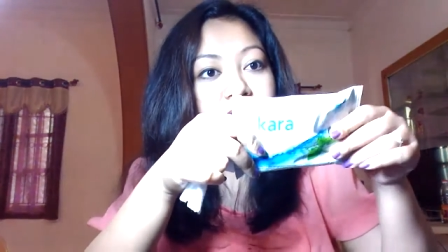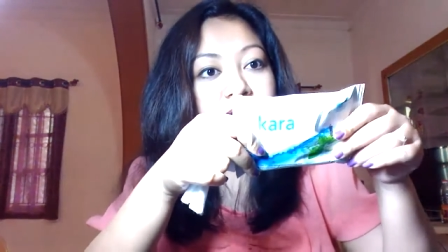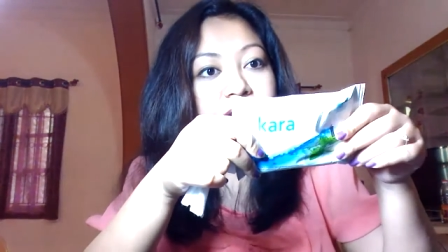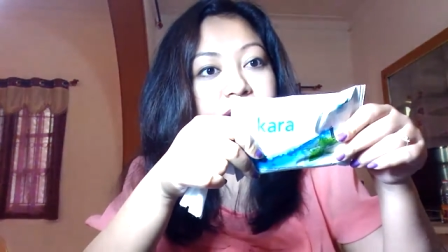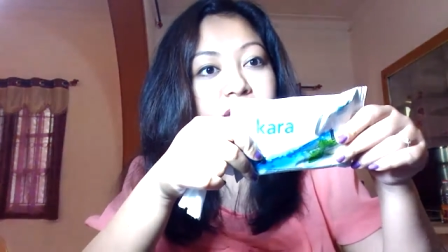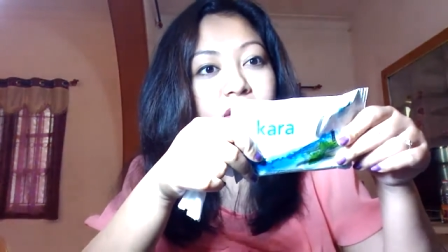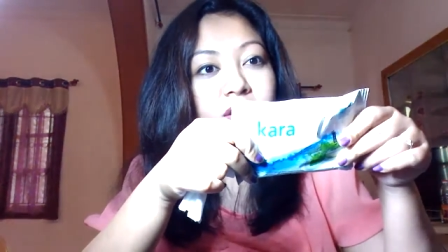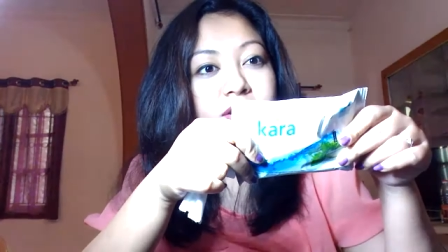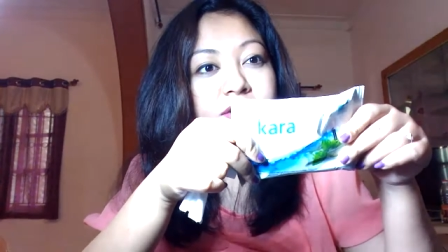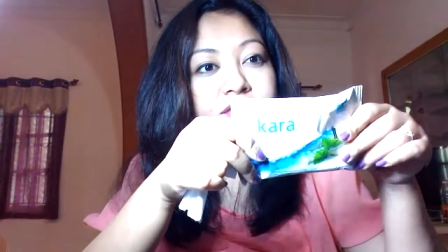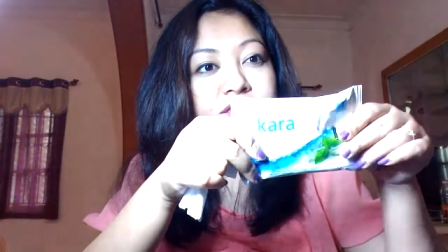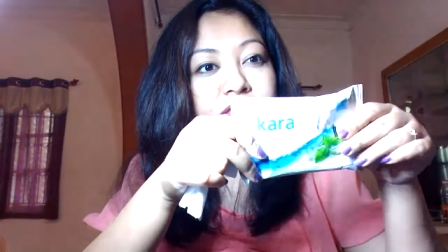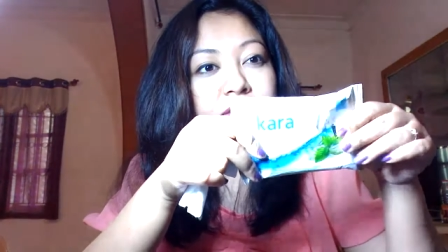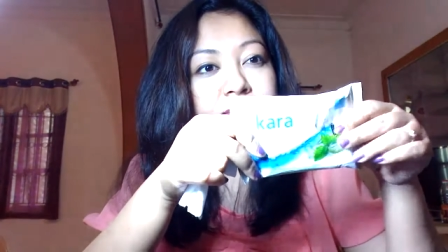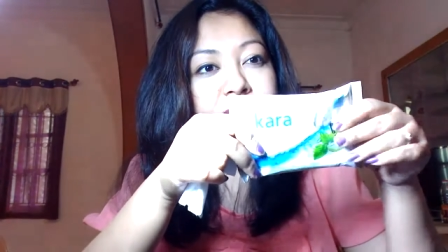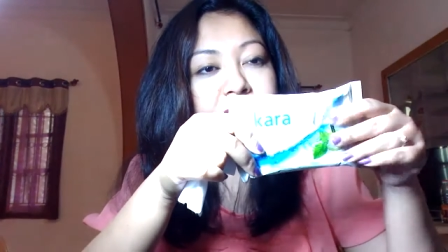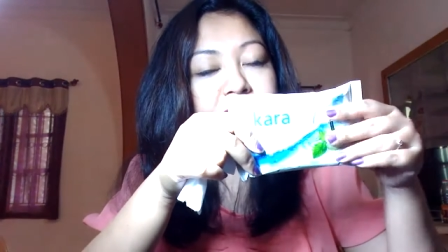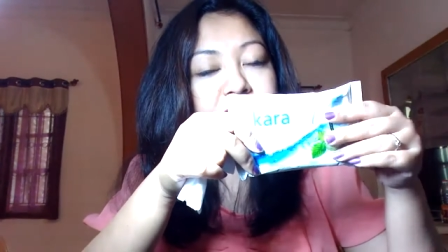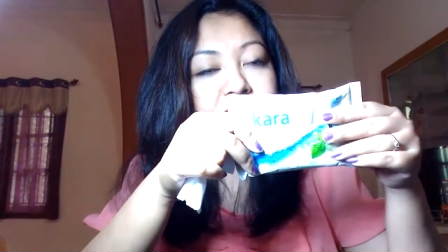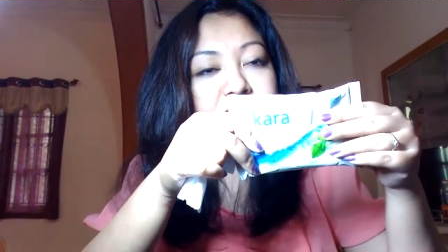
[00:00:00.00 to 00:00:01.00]
I got it
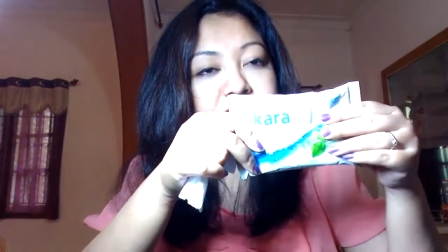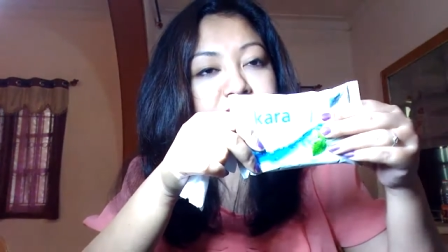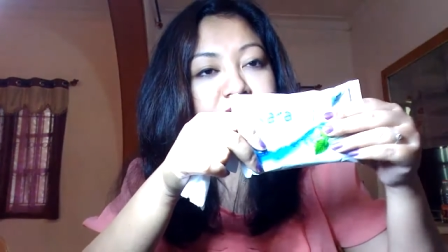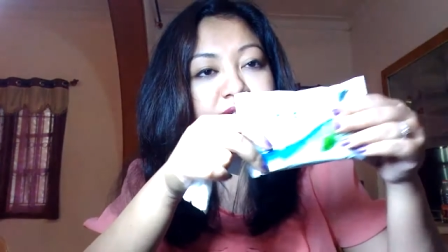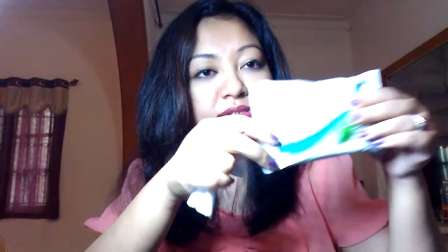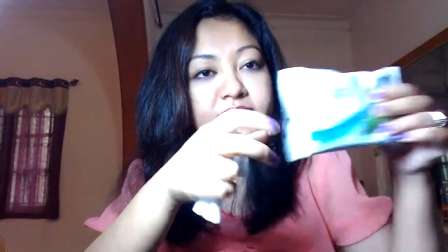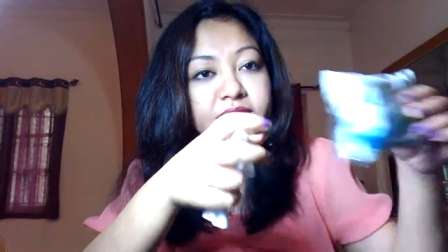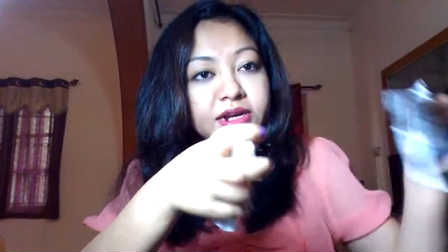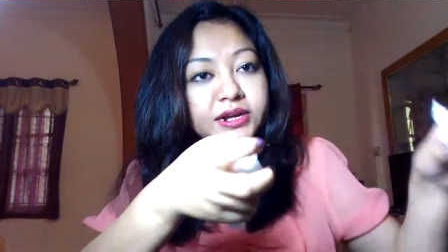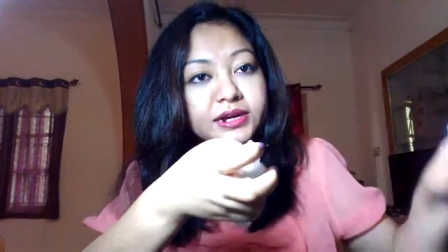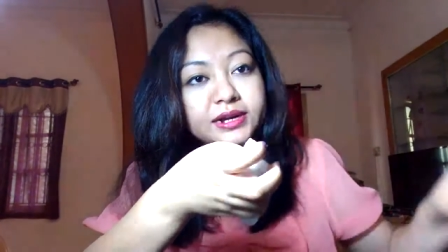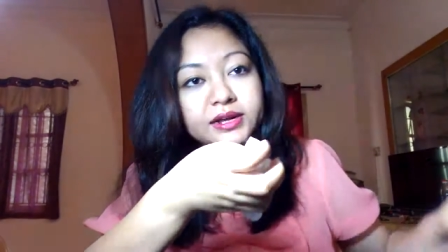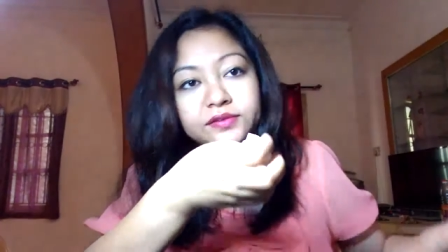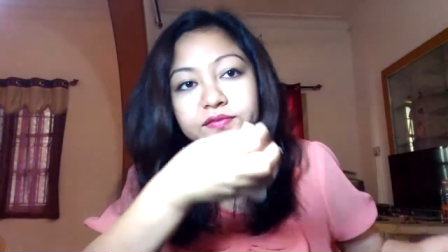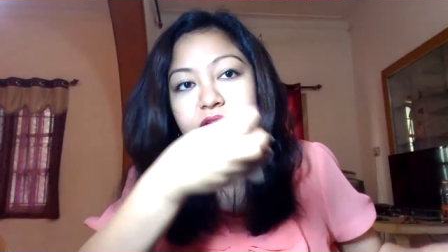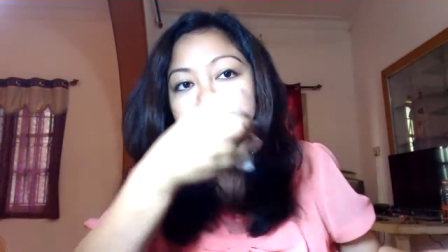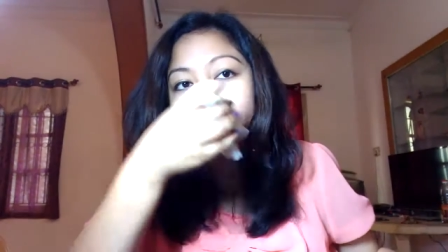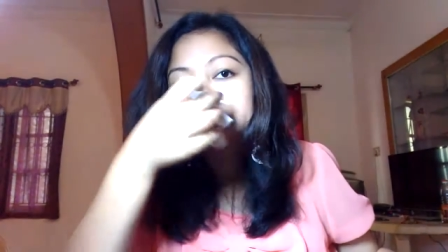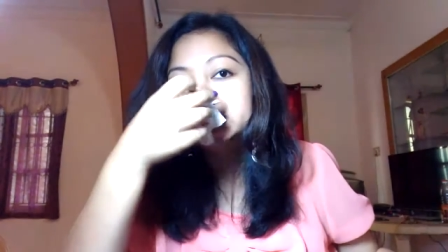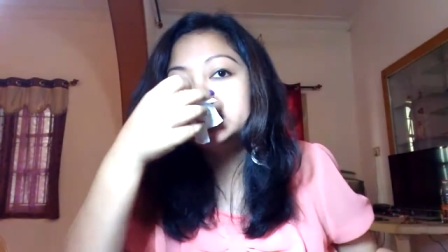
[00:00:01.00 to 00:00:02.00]
from there. Just really
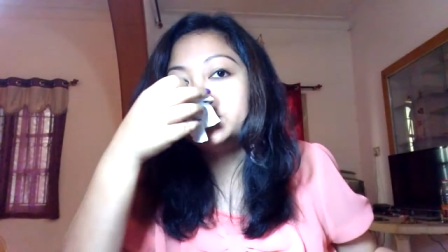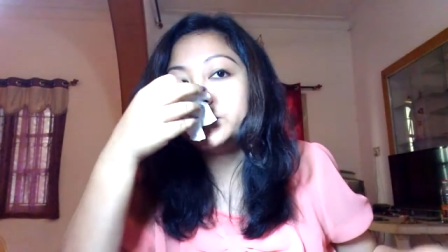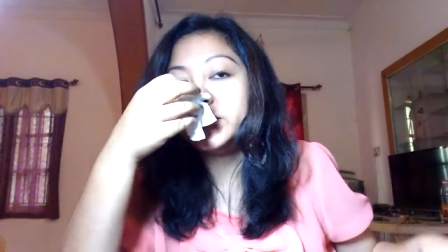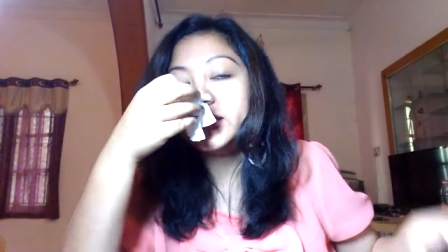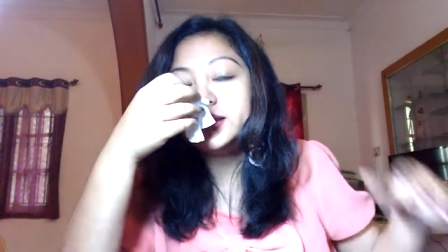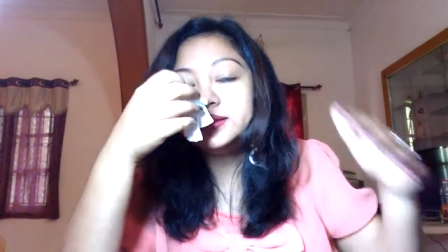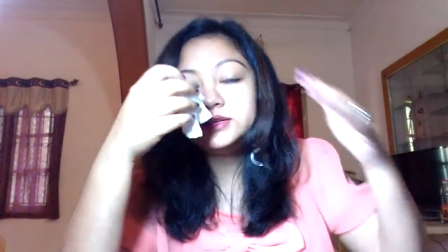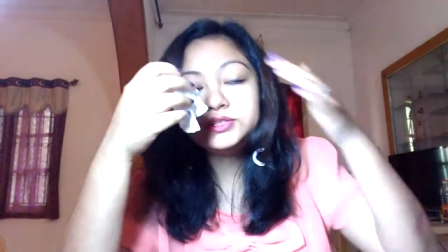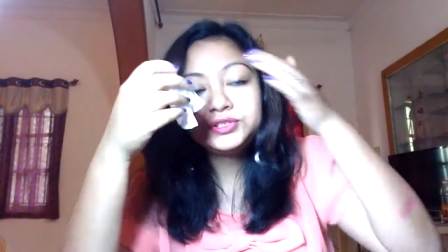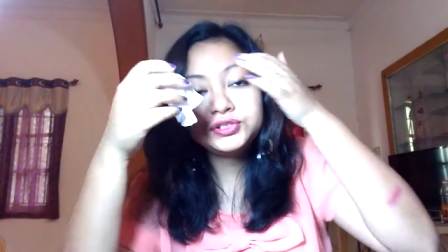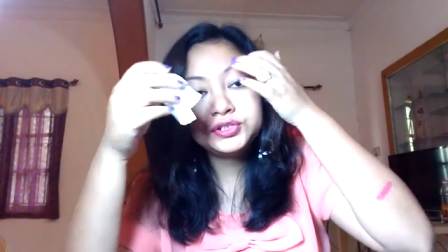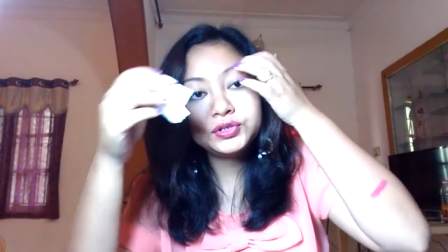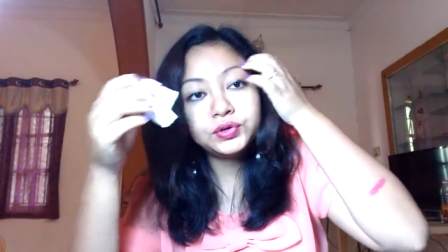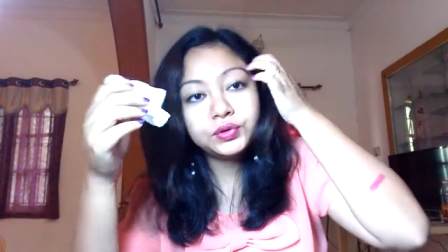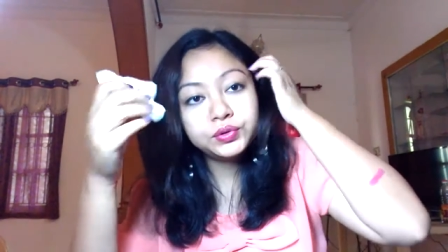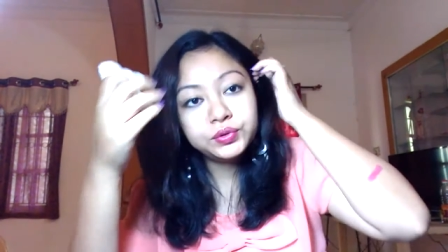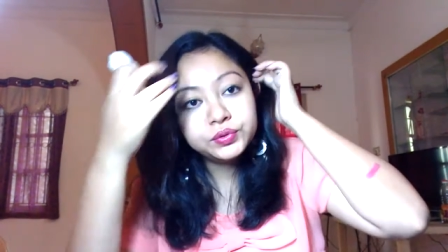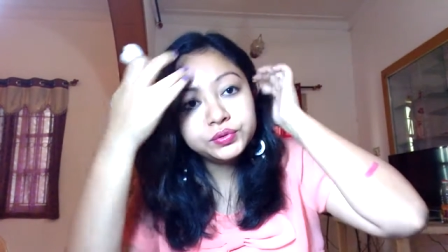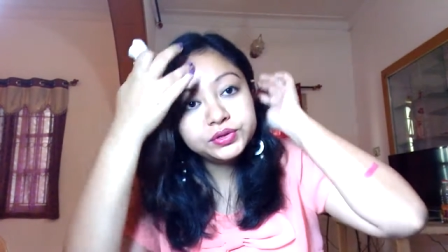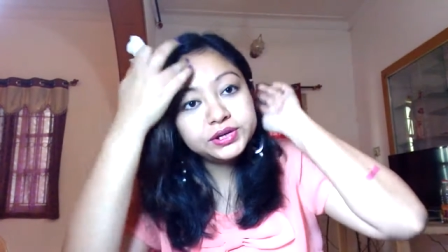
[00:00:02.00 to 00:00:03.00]
love it. The smell is
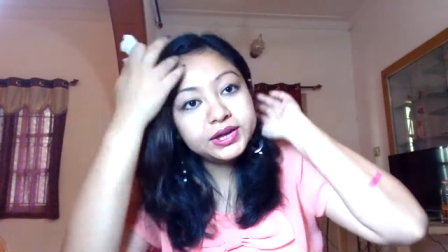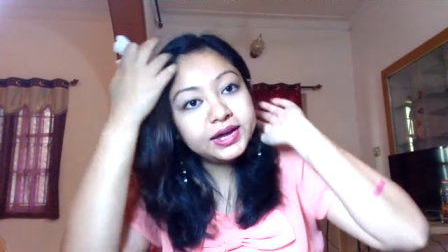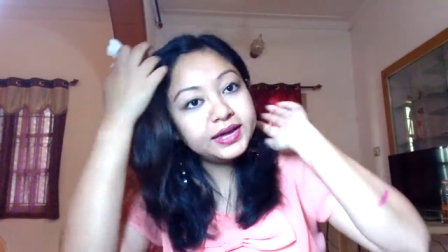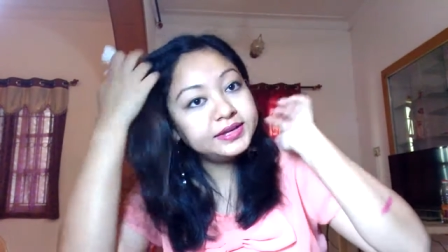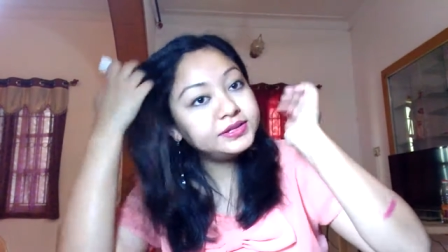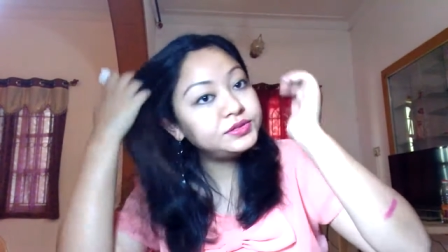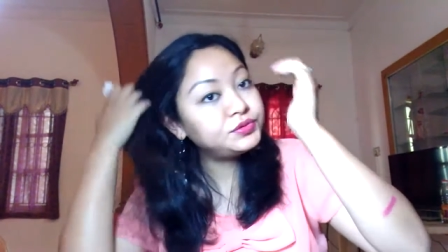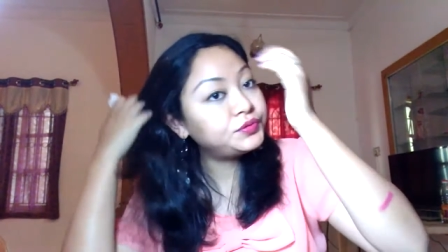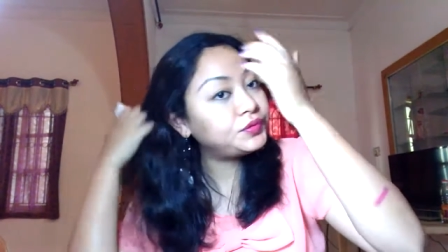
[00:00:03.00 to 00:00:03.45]
so good, guys.